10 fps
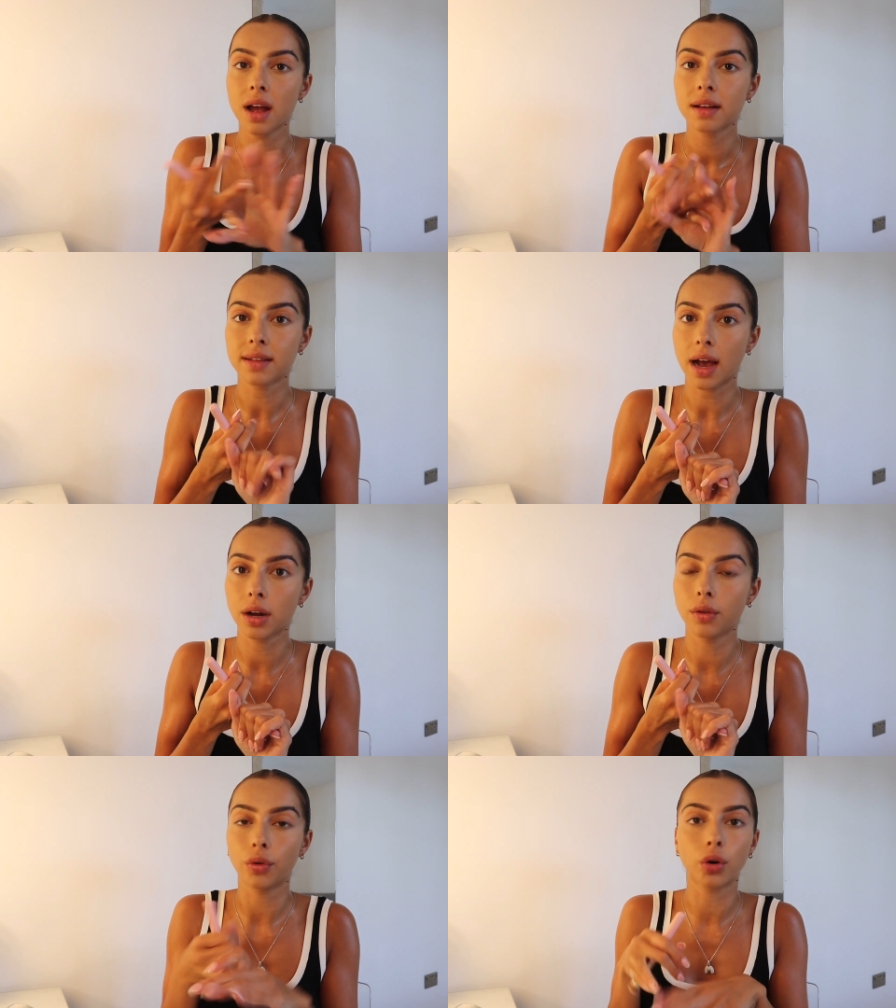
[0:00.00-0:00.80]

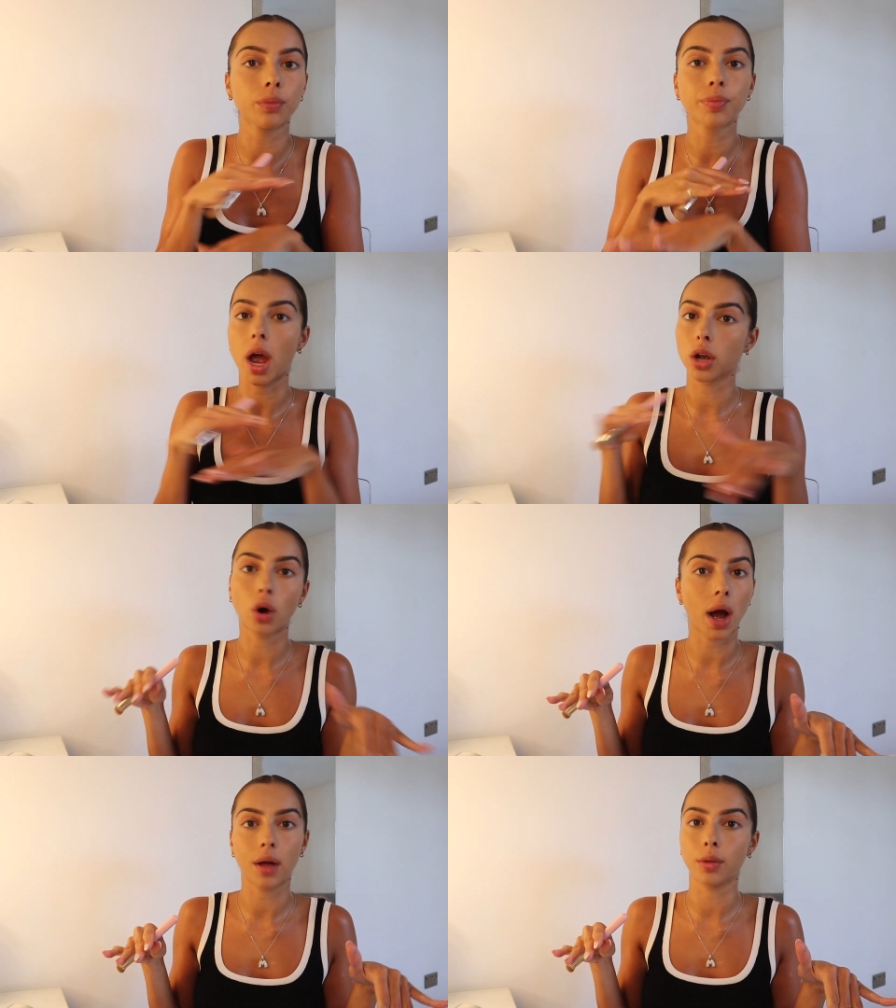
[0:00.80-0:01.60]
Second of all, I
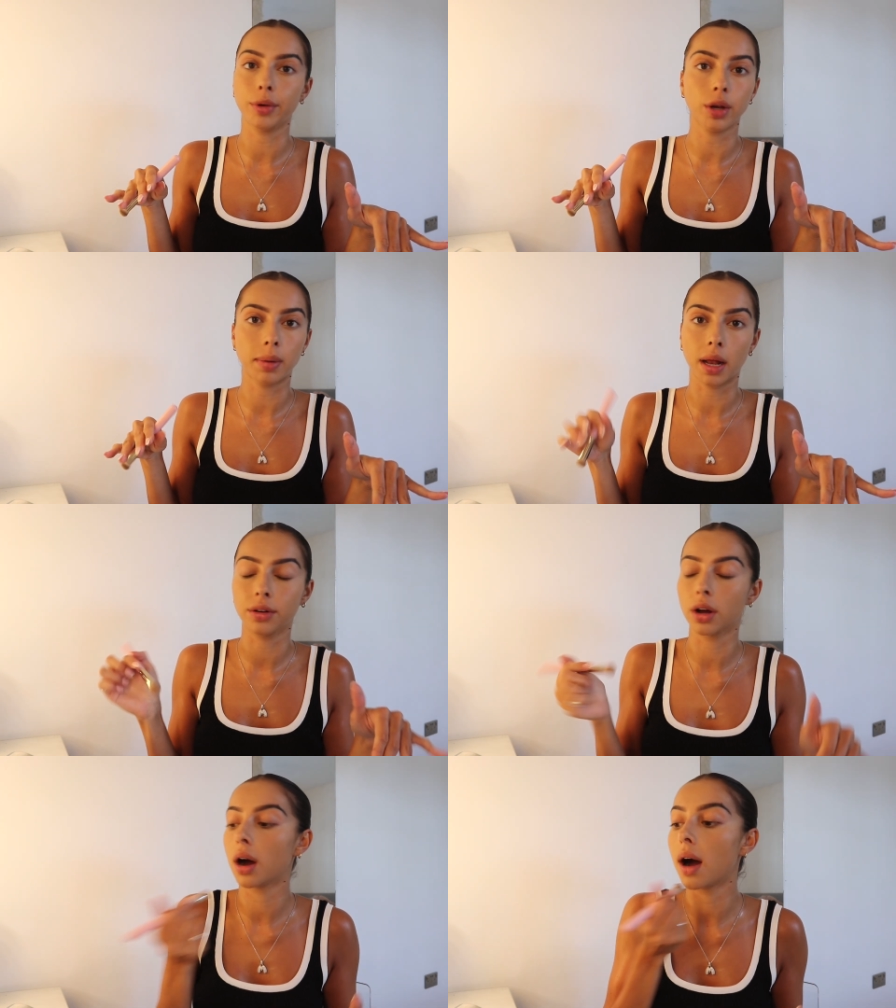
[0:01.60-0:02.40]
cut out the beauty
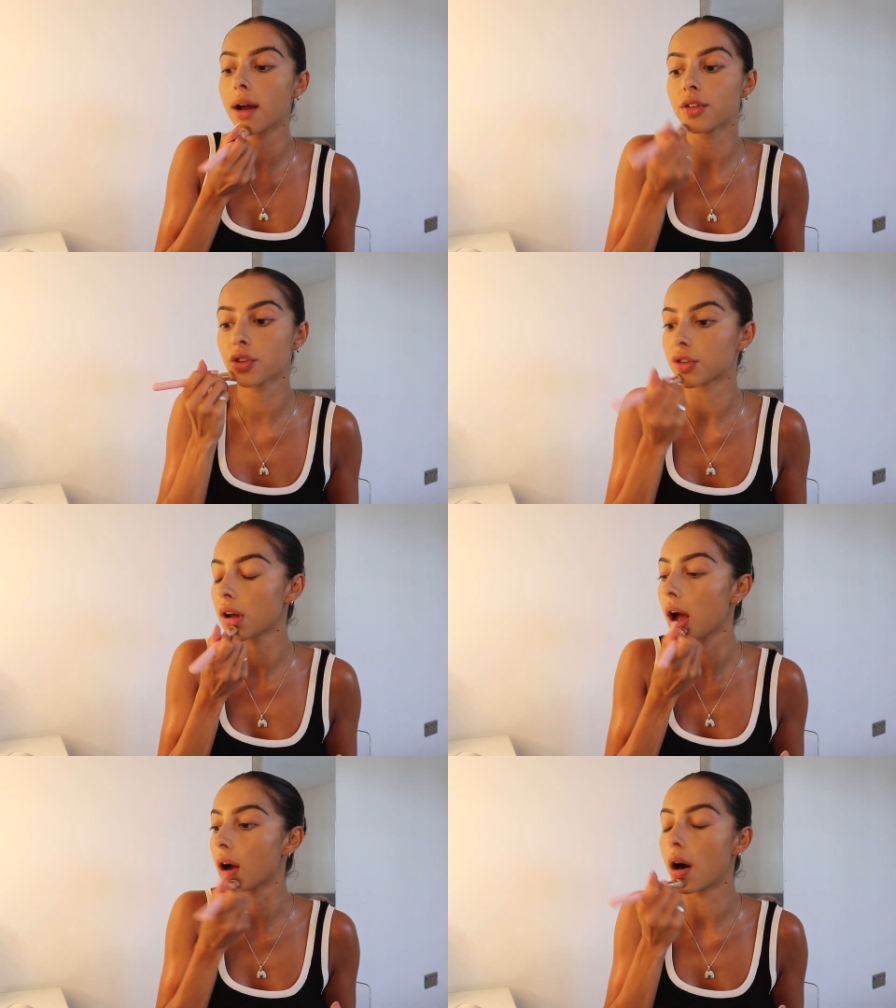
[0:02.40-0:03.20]
blender.
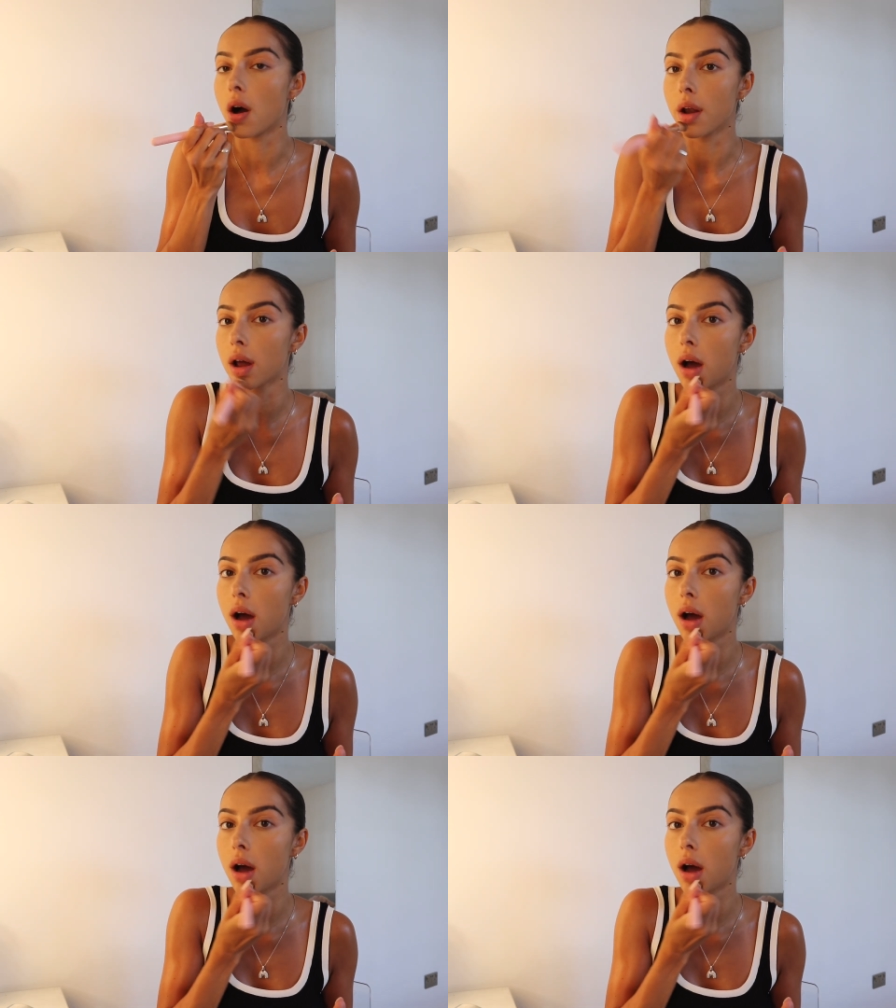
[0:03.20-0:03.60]
I can't.